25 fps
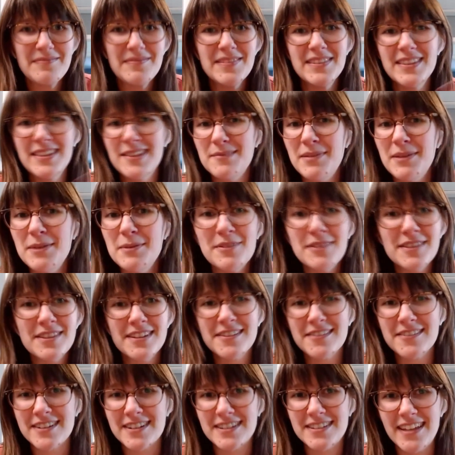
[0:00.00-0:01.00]
The people that
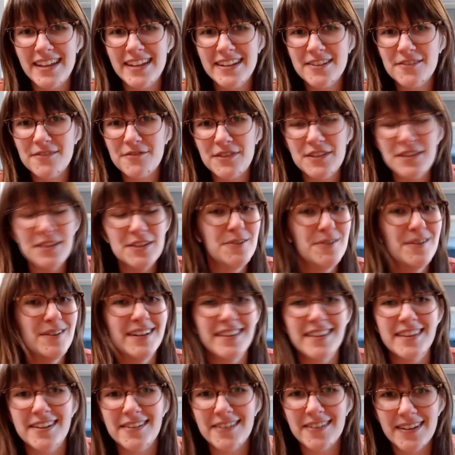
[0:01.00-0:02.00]
are excited for you
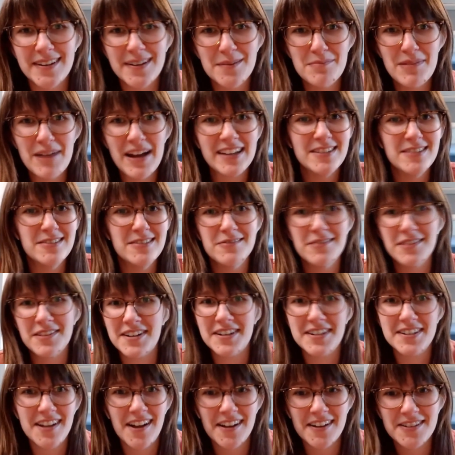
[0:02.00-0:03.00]
and that are going to back you and
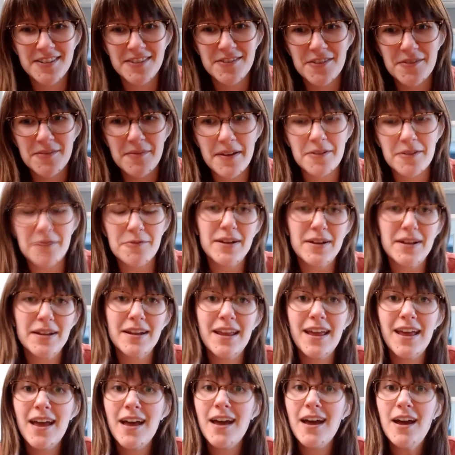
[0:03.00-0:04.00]
going to talk to you no matter
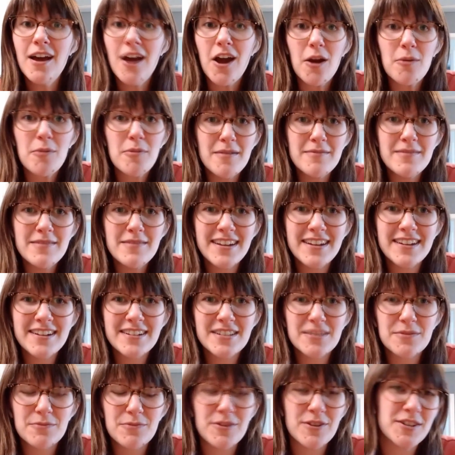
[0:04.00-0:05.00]
what are probably going to
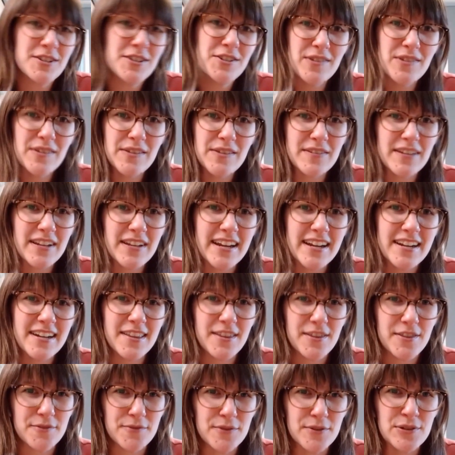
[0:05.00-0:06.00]
support you even kind
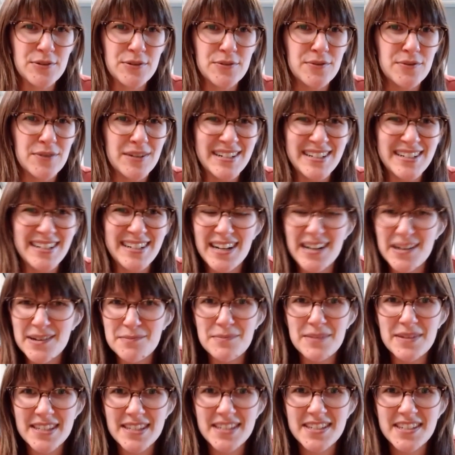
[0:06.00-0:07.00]
of through a
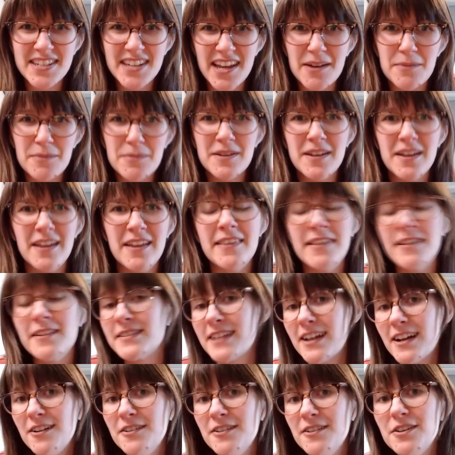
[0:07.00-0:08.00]
misstep. And they'll
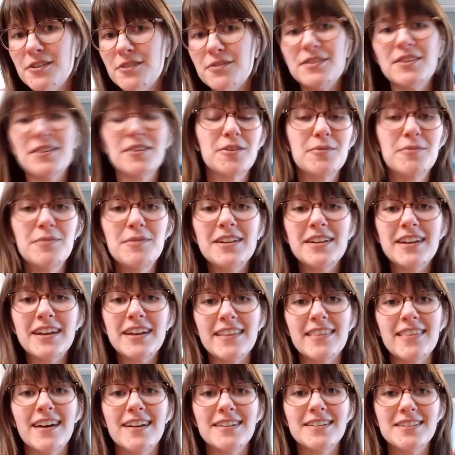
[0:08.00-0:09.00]
tell you and they'll
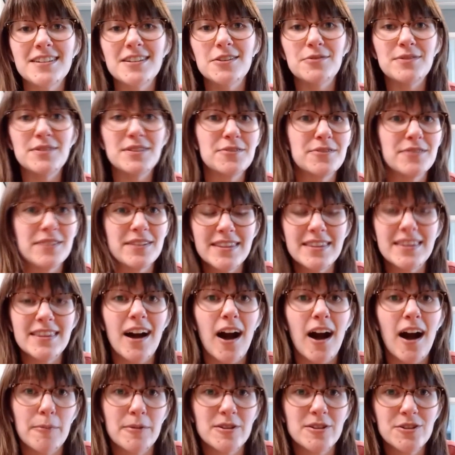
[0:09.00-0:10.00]
communicate that to you, and you'll get the
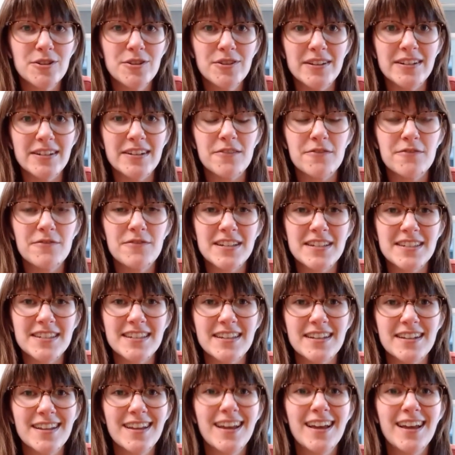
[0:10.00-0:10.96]
opportunity to fix it.